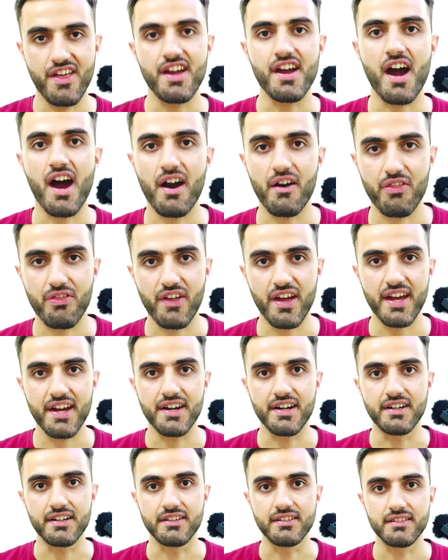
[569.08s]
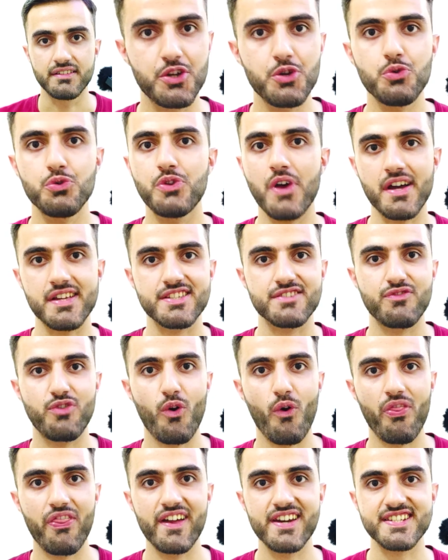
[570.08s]
they are there. Kudos
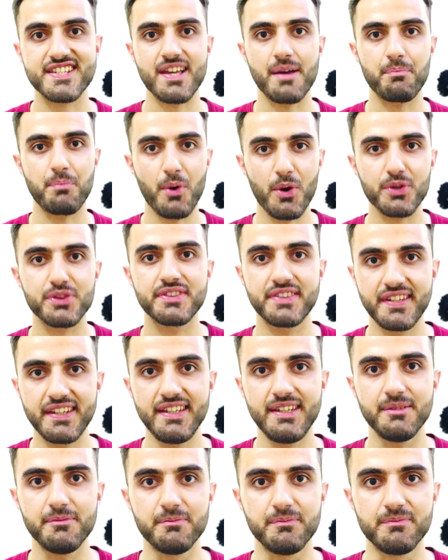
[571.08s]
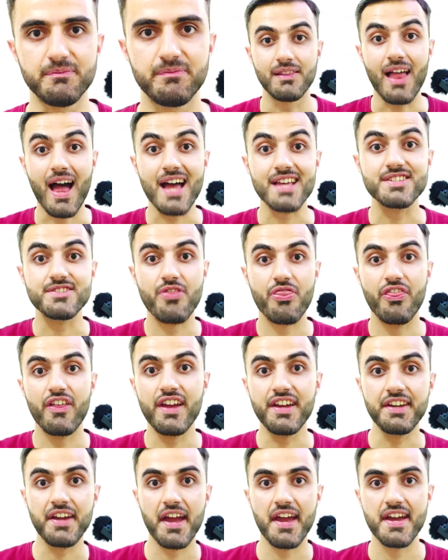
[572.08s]
for their support team. Last
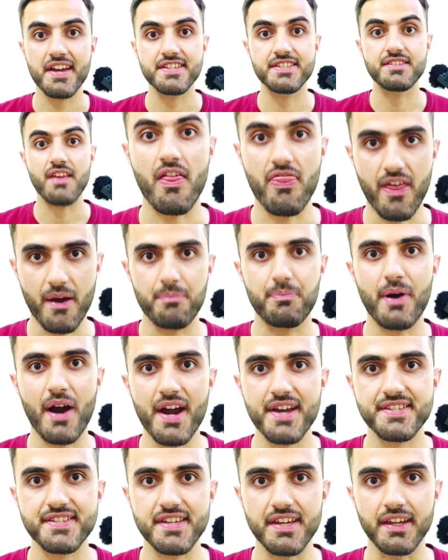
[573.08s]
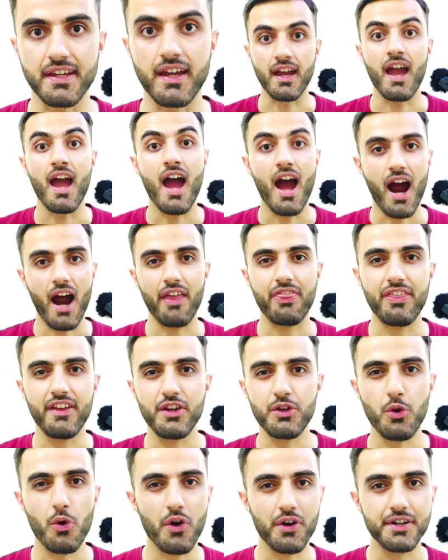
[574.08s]
thing is the pricing. I
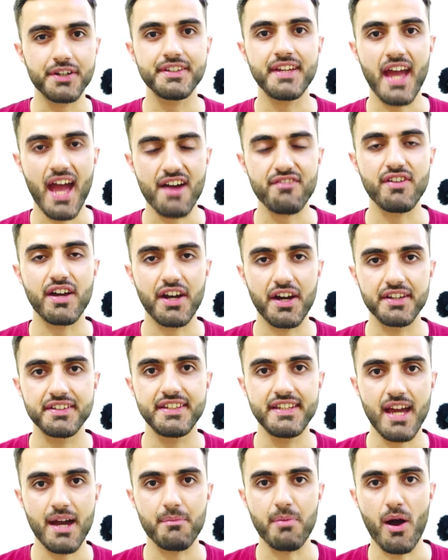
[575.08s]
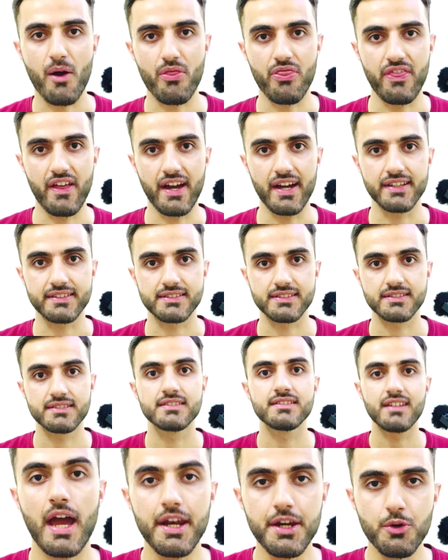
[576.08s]
think you already have an idea about that.
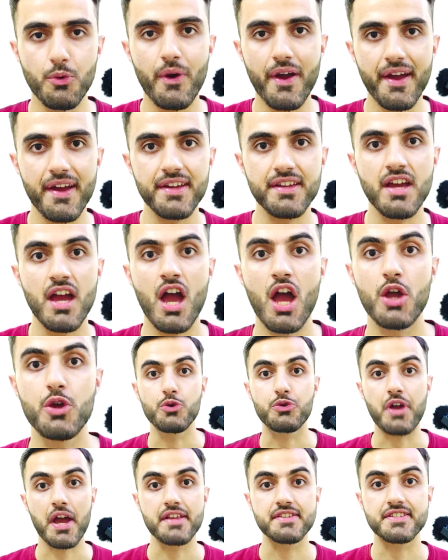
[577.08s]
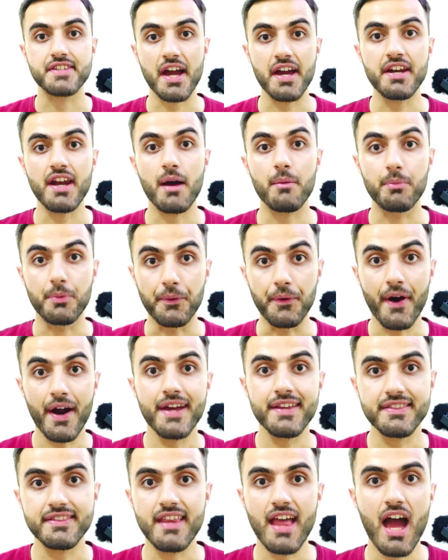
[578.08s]
Anyway, you can sign up
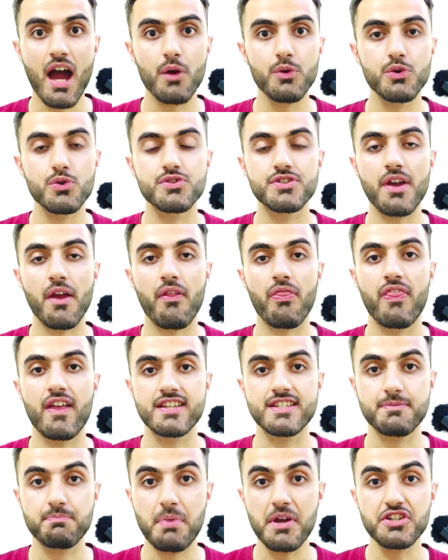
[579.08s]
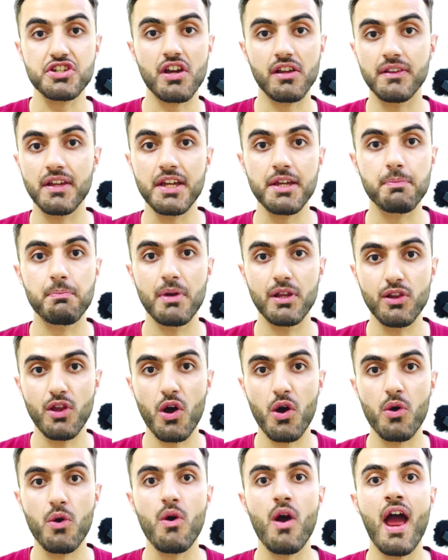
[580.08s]
right now using the special link
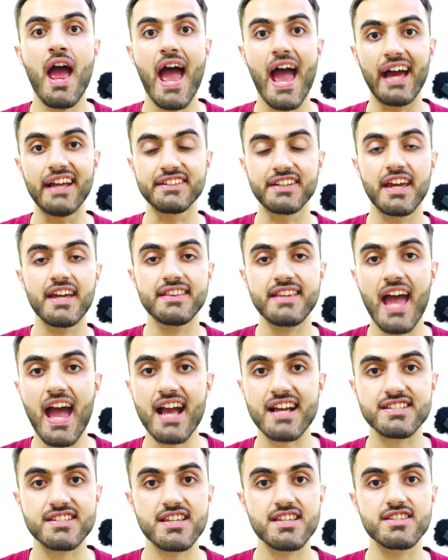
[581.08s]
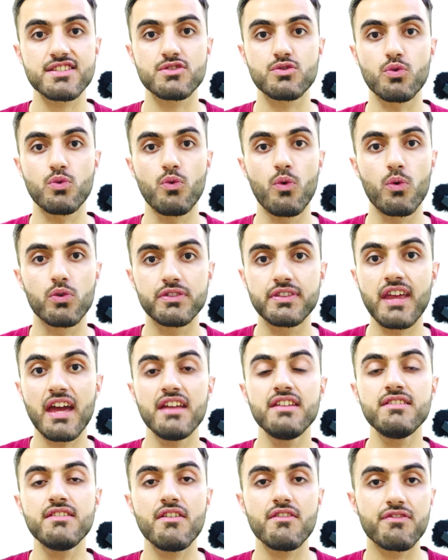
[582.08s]
below and get access to
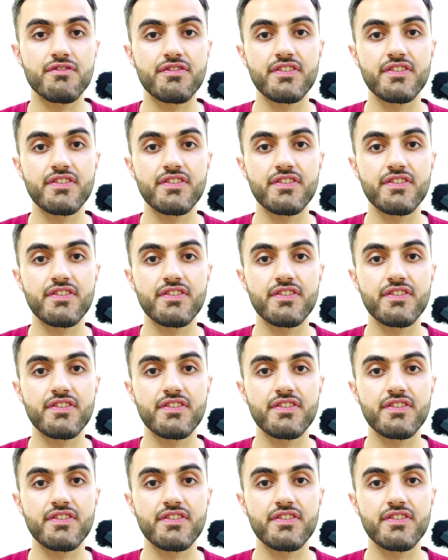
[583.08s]
ten